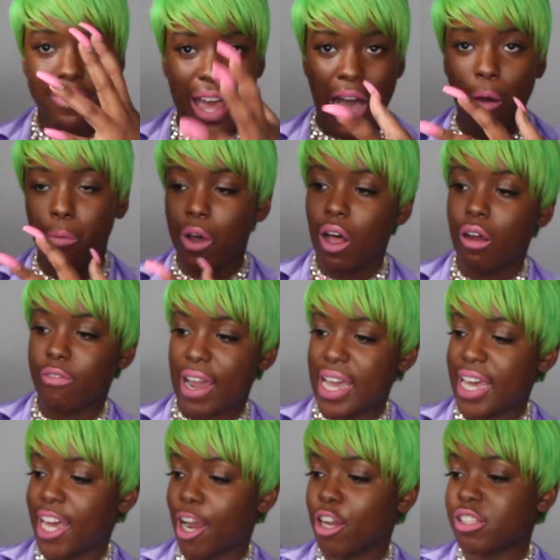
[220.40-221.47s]
that well right
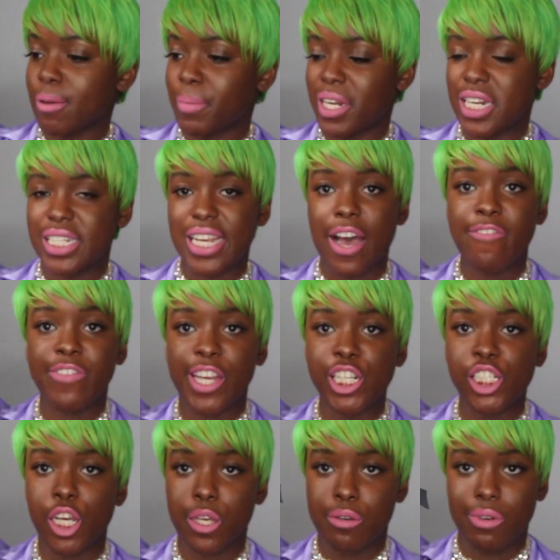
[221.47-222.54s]
here, so I'm gonna definitely
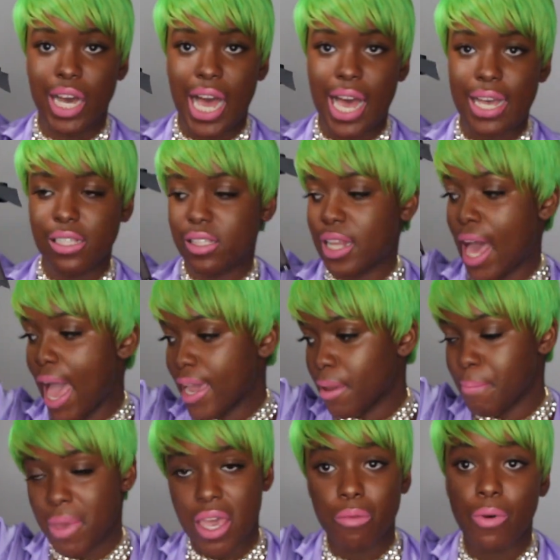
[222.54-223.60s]
show you guys like
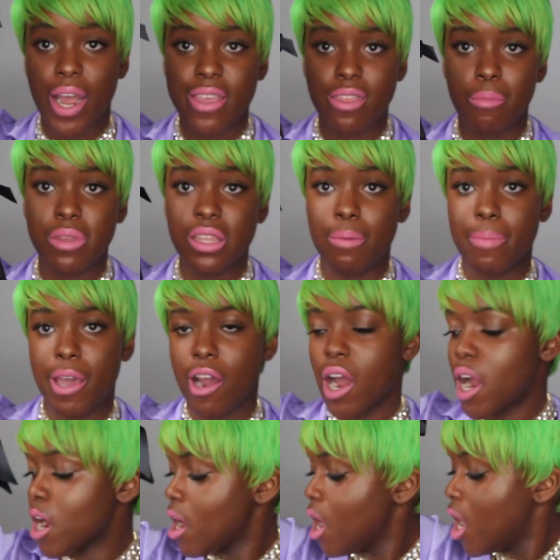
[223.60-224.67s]
me wearing them in the
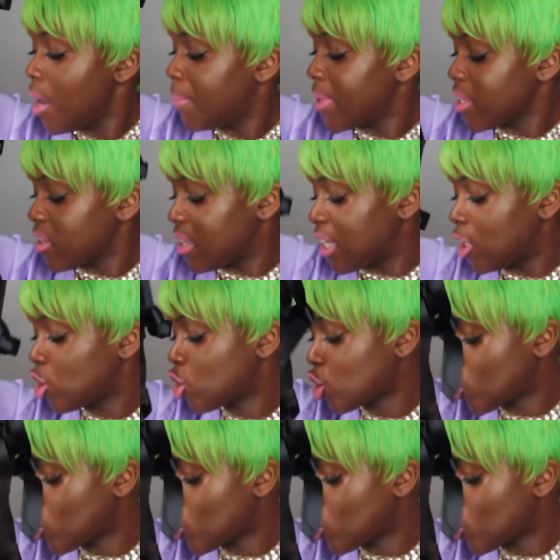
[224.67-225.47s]
mirror. But these